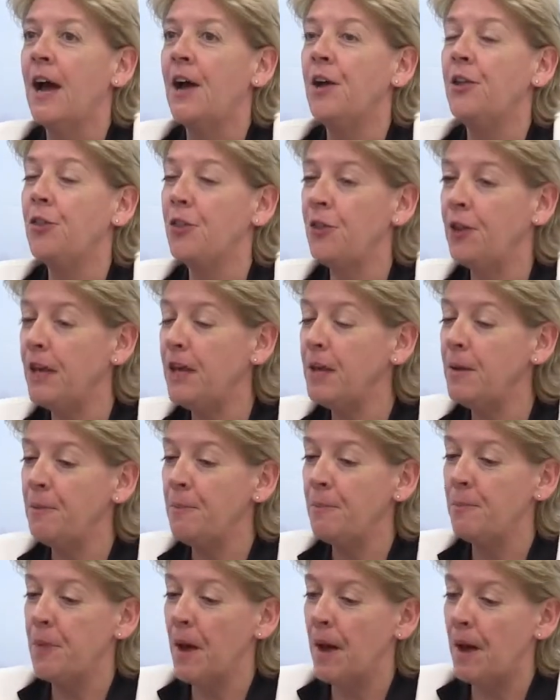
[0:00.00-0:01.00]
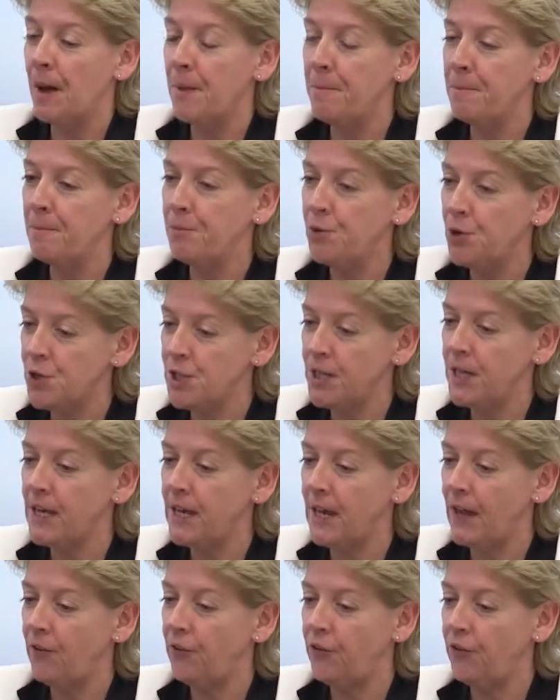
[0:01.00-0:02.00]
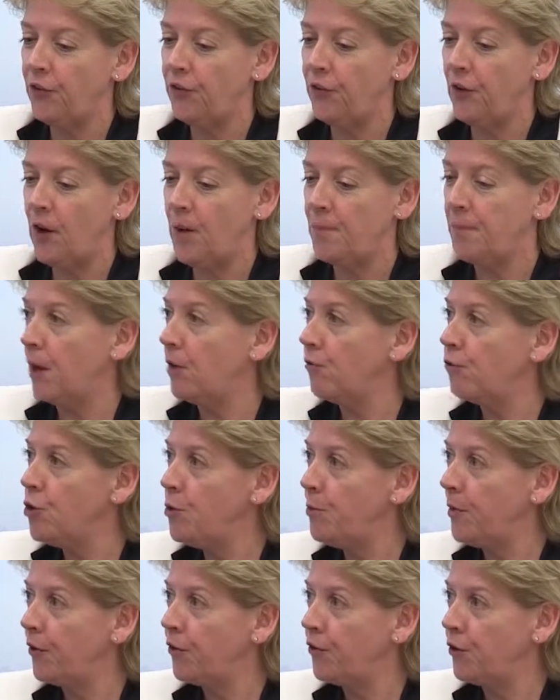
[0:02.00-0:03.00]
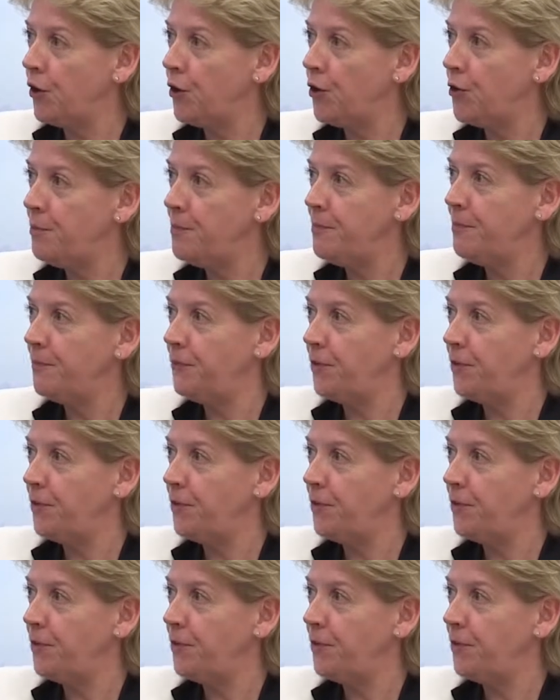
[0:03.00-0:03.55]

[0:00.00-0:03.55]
The pudding is designed by Rubik's Cube,